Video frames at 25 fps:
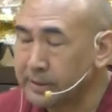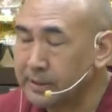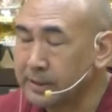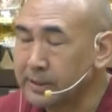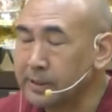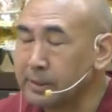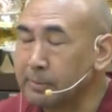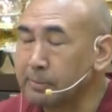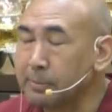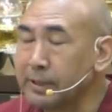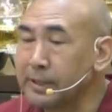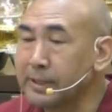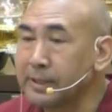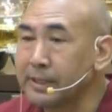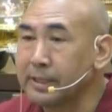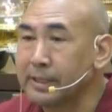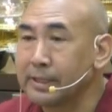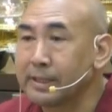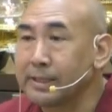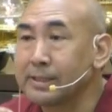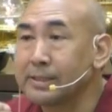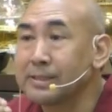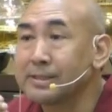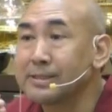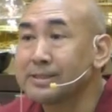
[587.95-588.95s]
remain
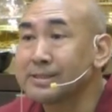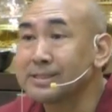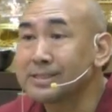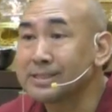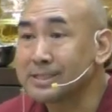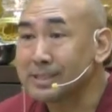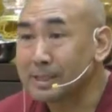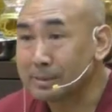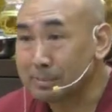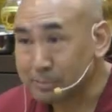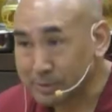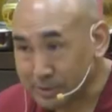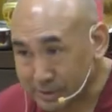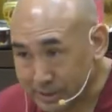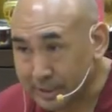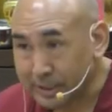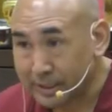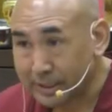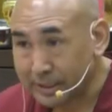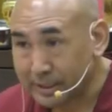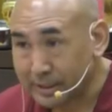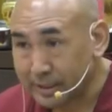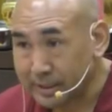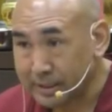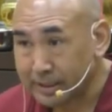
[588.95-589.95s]
in
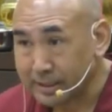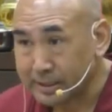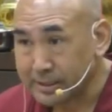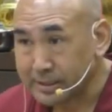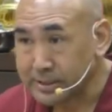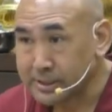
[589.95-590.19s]
samsara,